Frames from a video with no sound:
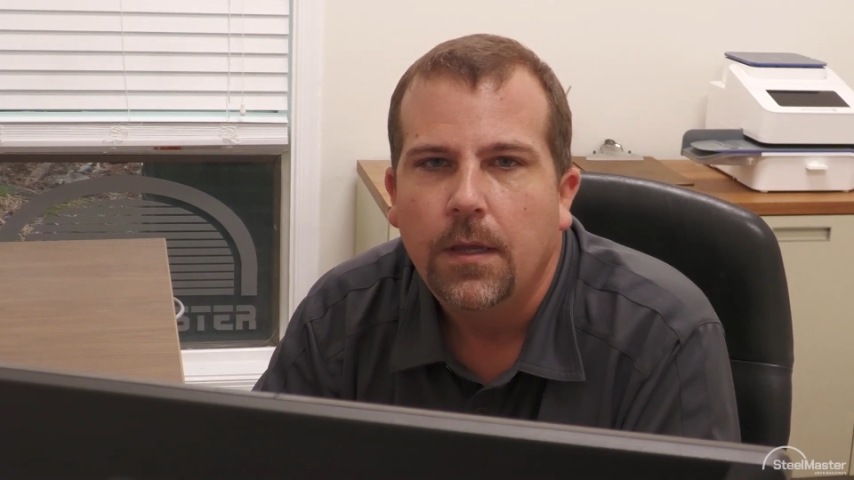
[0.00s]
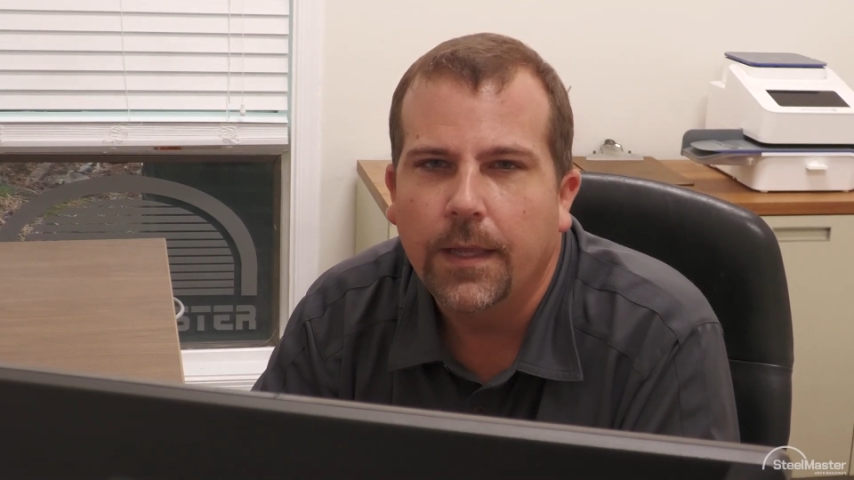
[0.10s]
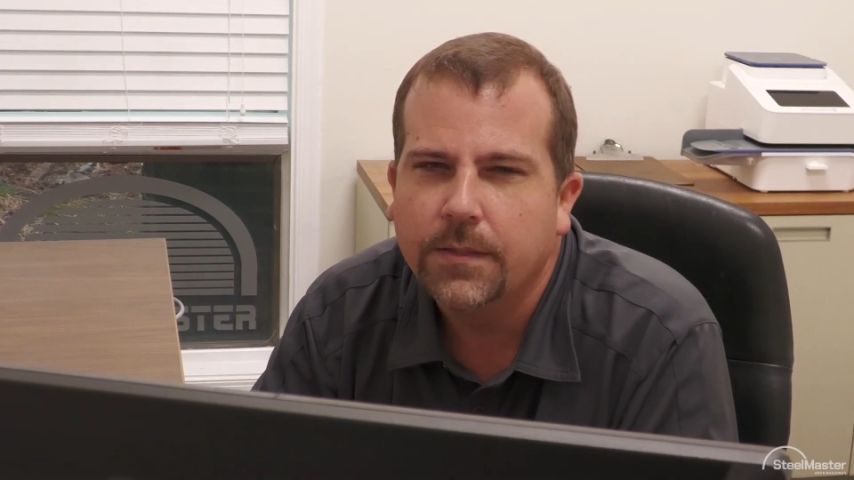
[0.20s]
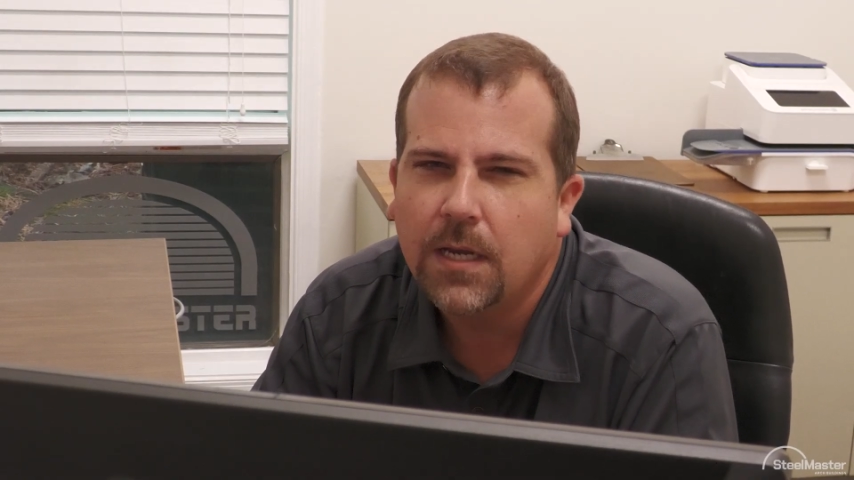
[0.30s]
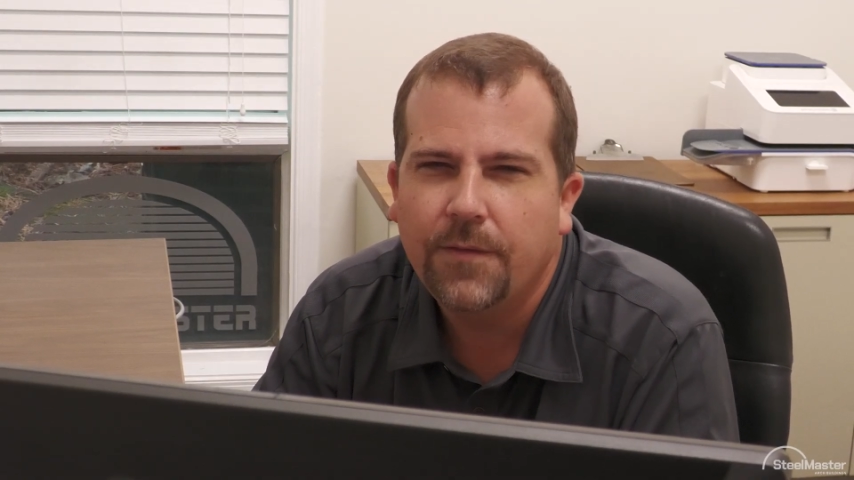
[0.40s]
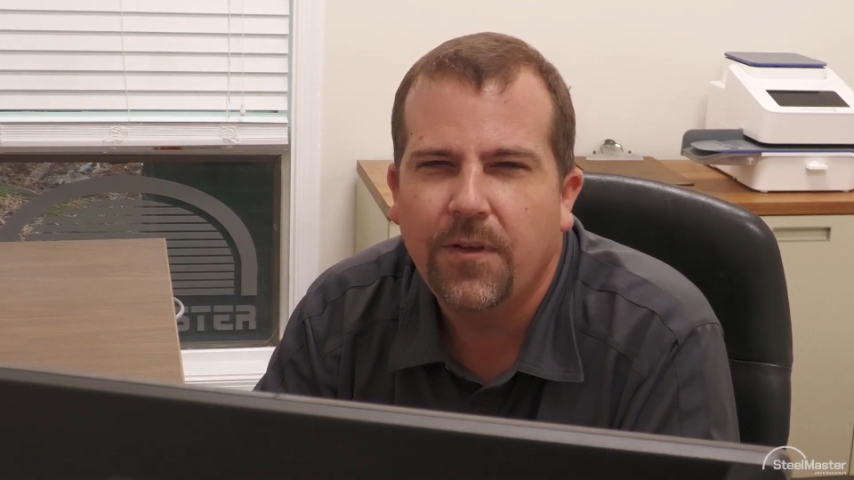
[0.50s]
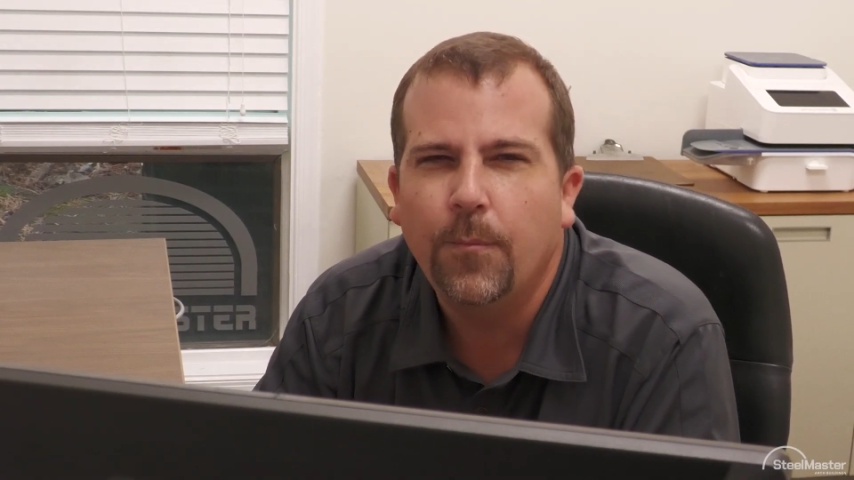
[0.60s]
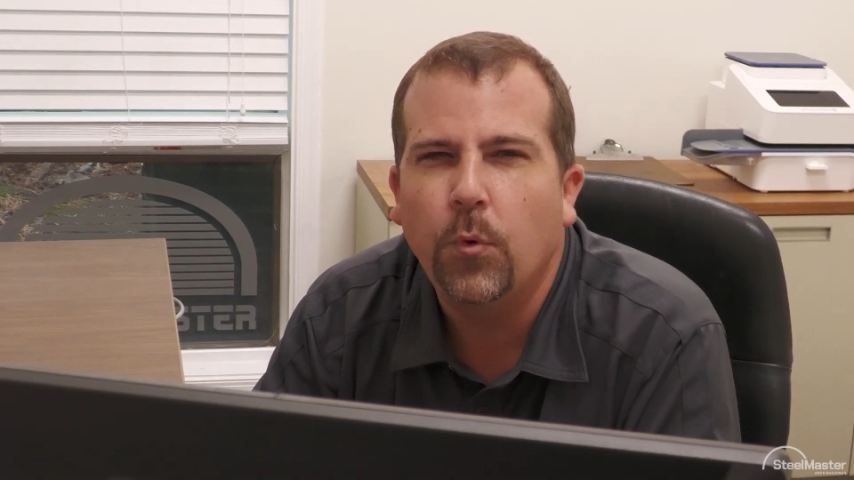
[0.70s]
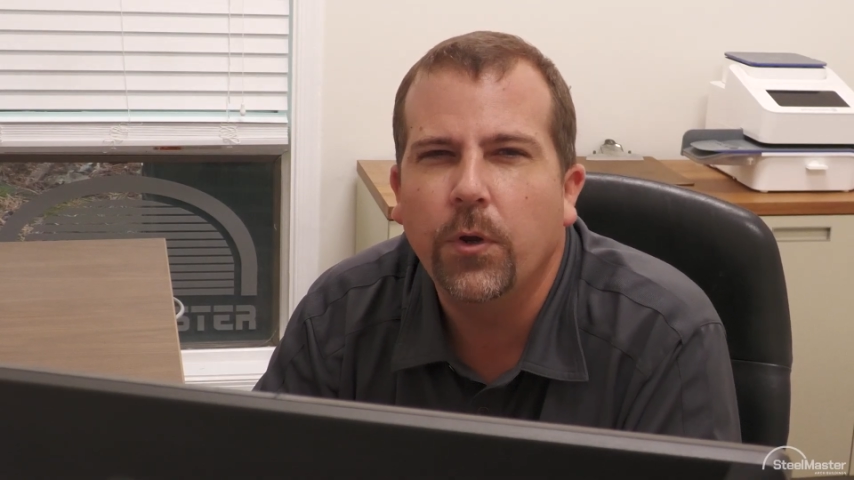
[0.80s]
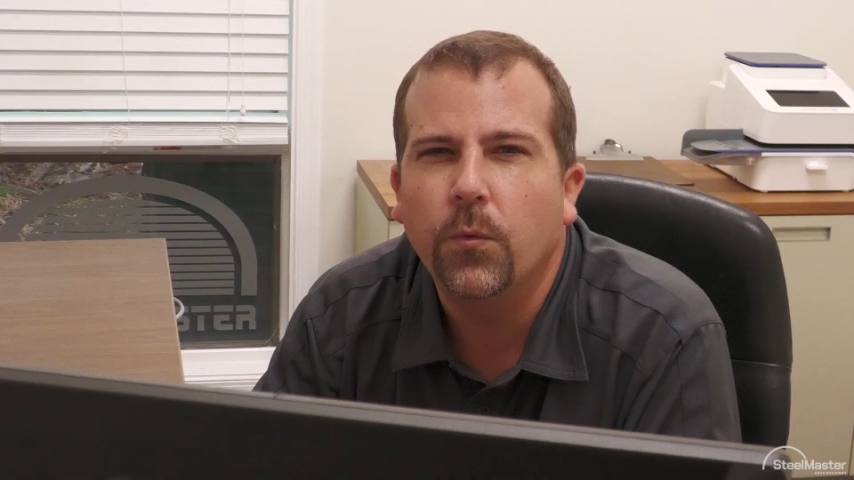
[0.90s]
that's kind of at a
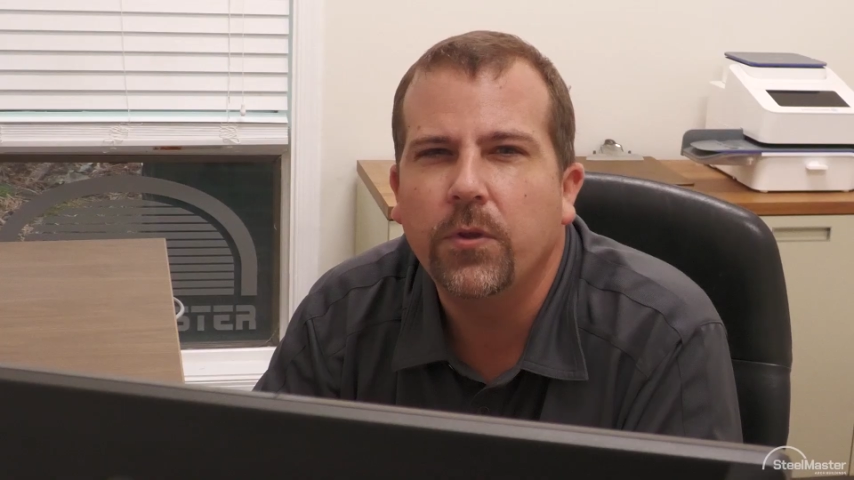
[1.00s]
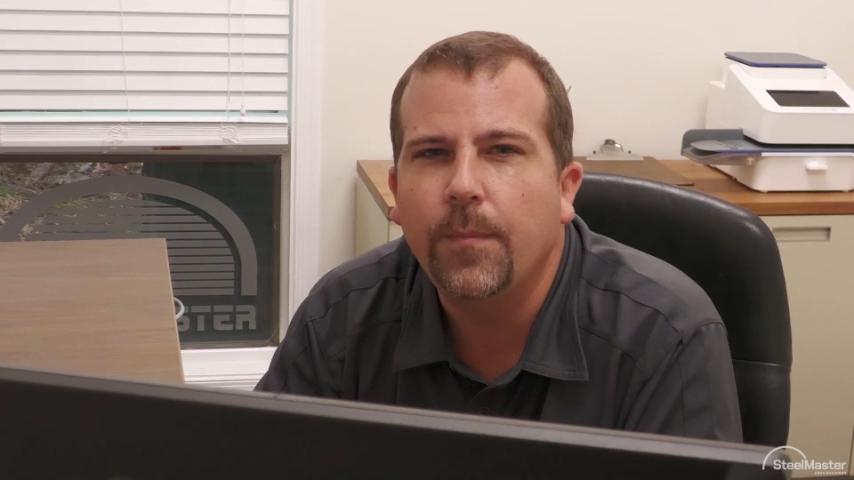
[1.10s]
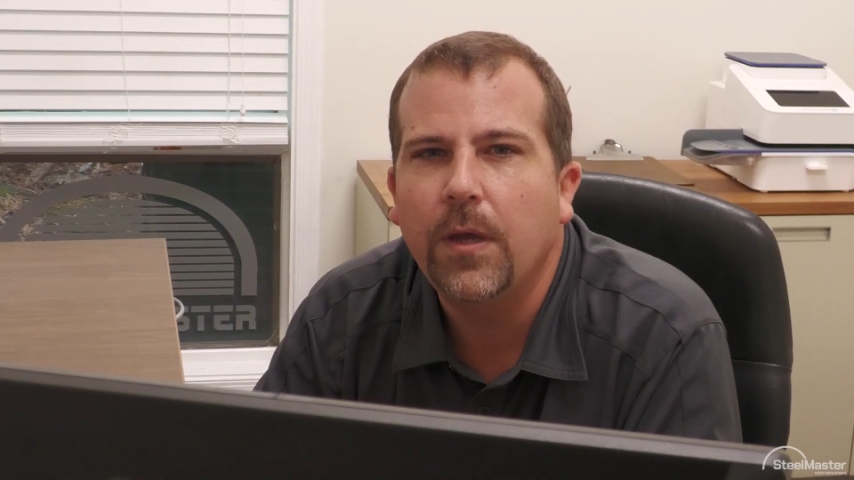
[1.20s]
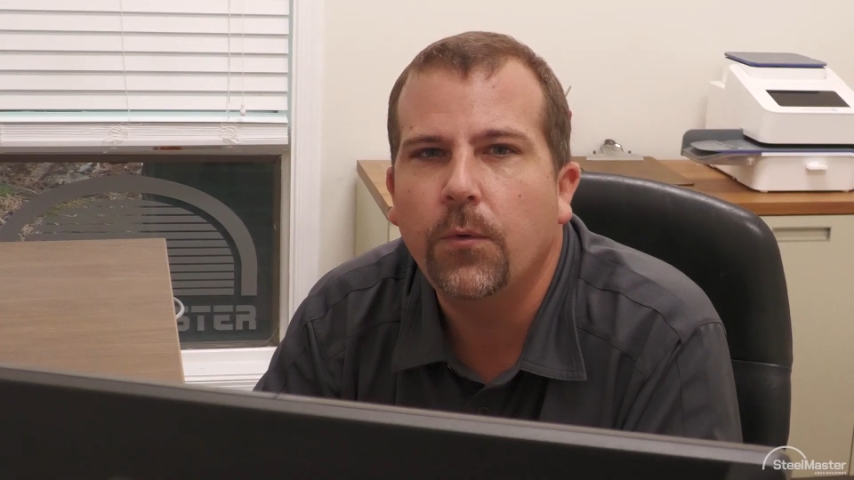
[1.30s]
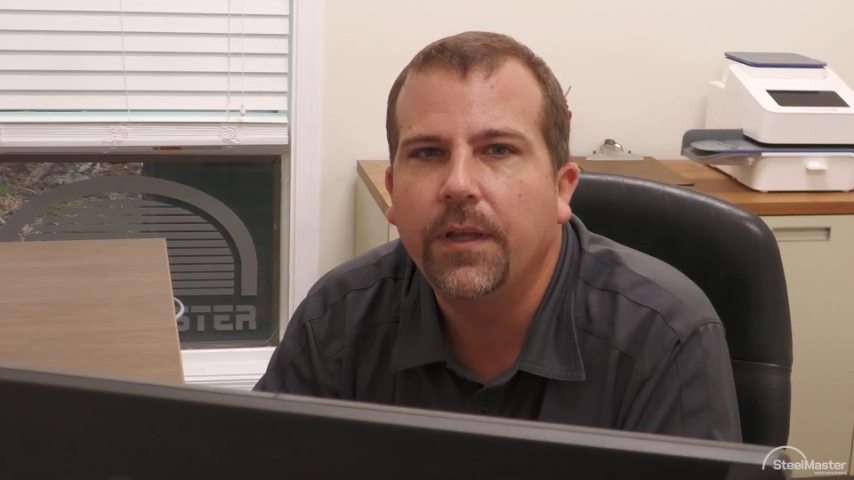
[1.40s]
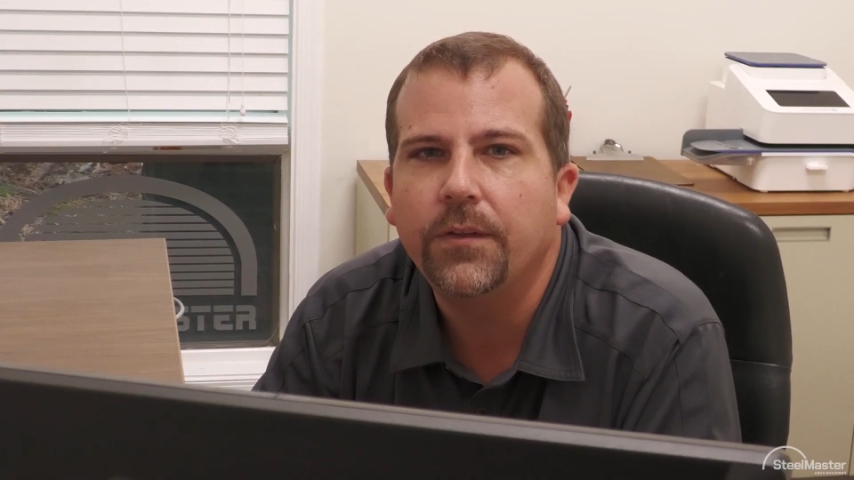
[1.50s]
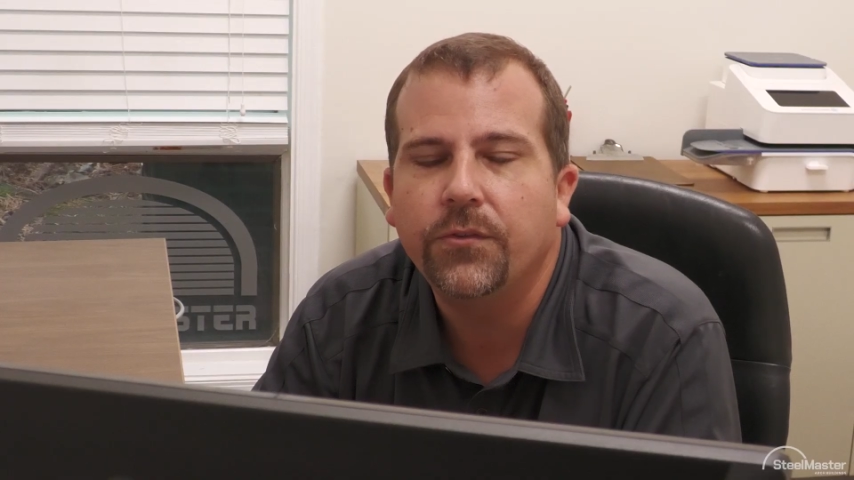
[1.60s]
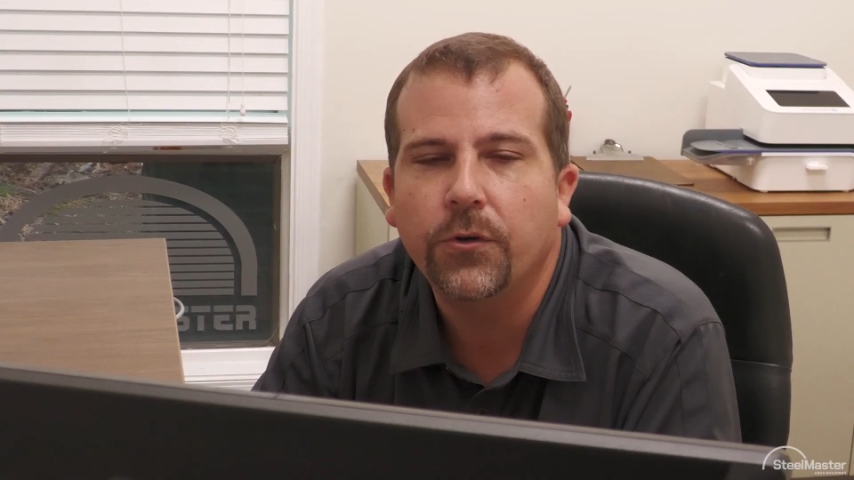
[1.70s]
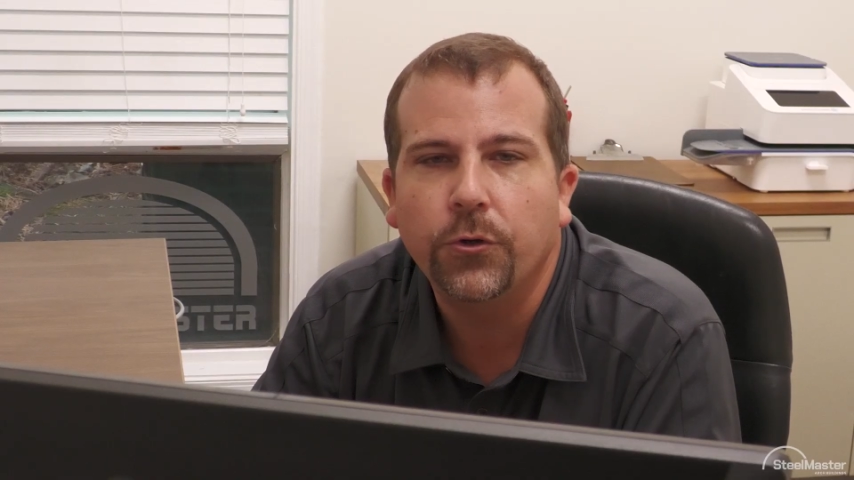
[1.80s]
point where you may want to consider